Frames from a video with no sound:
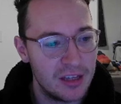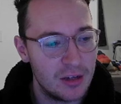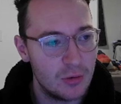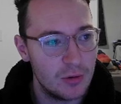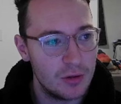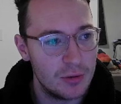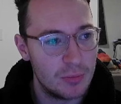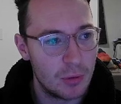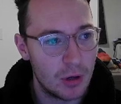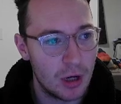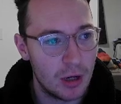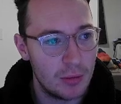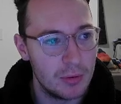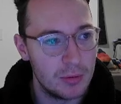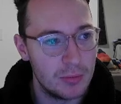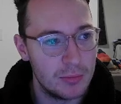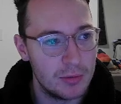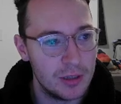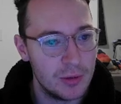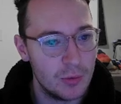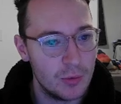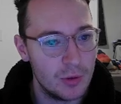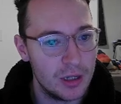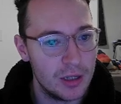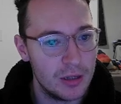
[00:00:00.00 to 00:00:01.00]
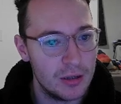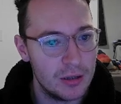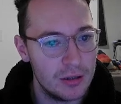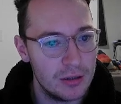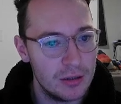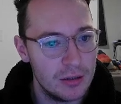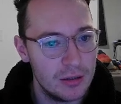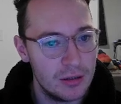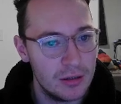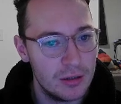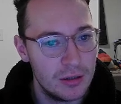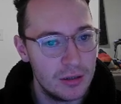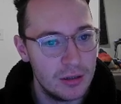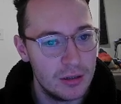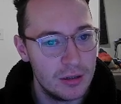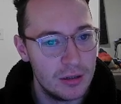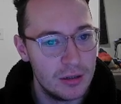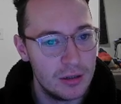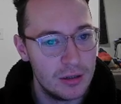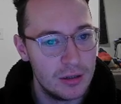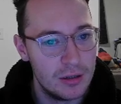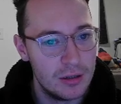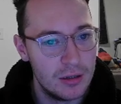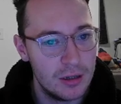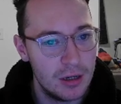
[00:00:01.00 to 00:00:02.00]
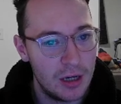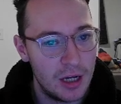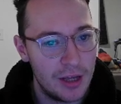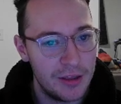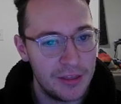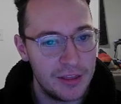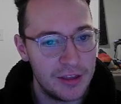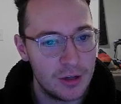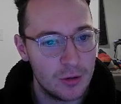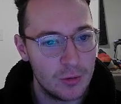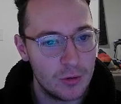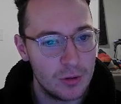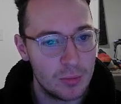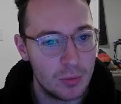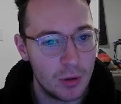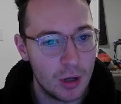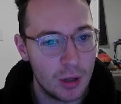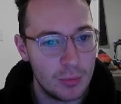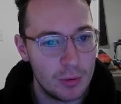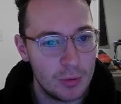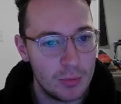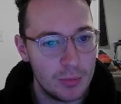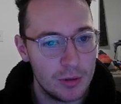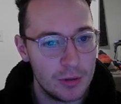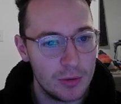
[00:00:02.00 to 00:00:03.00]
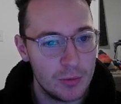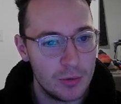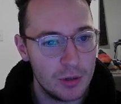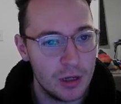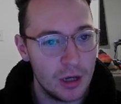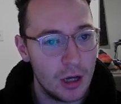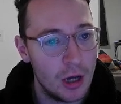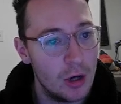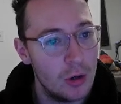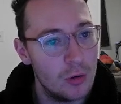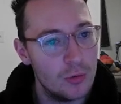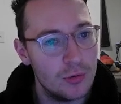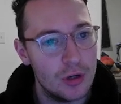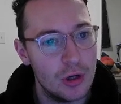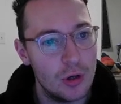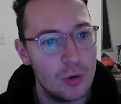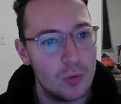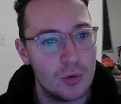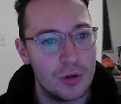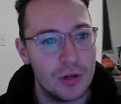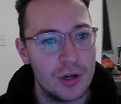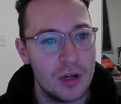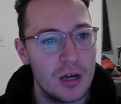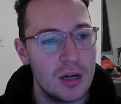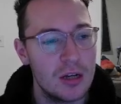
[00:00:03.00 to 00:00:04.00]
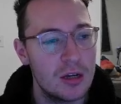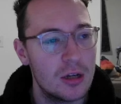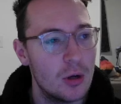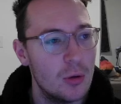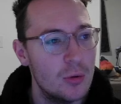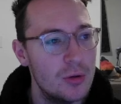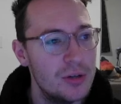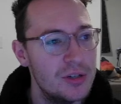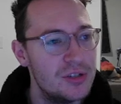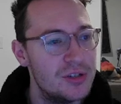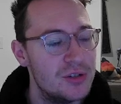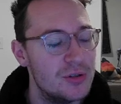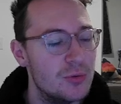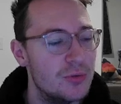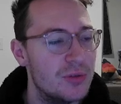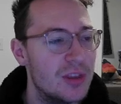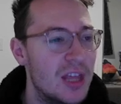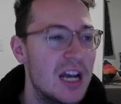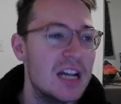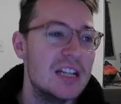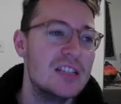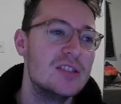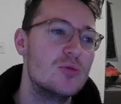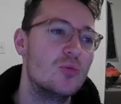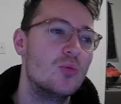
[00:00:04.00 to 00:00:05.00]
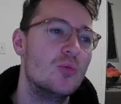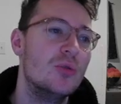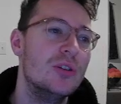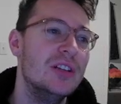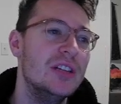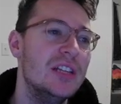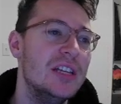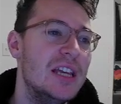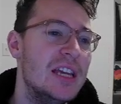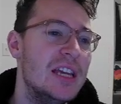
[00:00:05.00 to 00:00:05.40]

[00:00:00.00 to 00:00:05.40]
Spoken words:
we probably will. I think we probably will. Oh, no, we're not going to. That's really